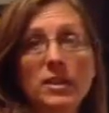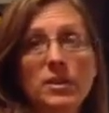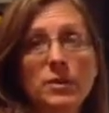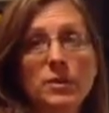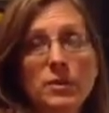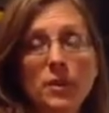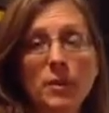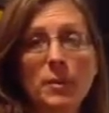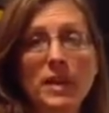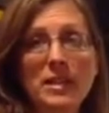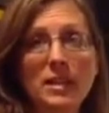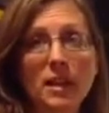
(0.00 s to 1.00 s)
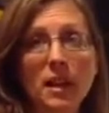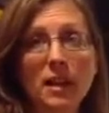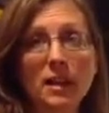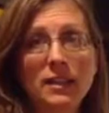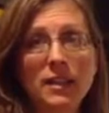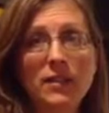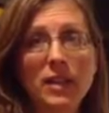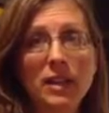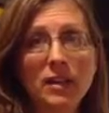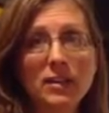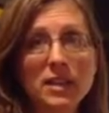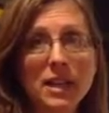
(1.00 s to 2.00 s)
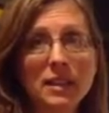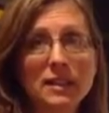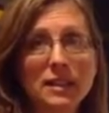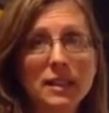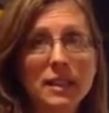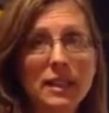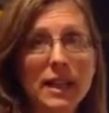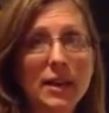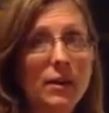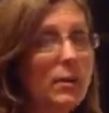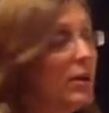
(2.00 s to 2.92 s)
so we show our basic connectivity, our skeleton, and now